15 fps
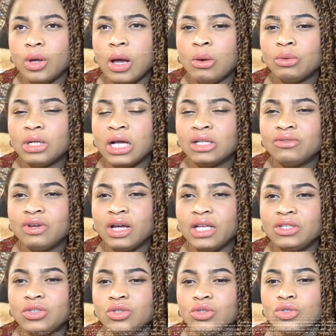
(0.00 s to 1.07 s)
I would
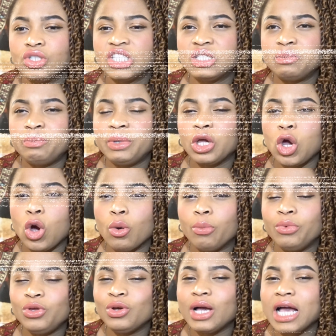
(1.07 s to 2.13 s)
advise you to speak
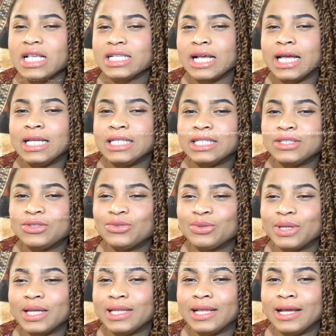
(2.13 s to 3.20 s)
up. You guys are in this
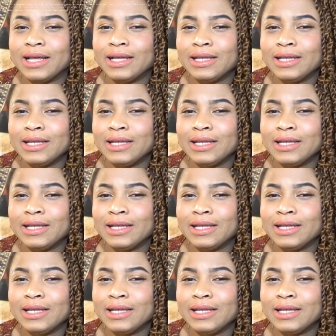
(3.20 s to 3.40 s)
together.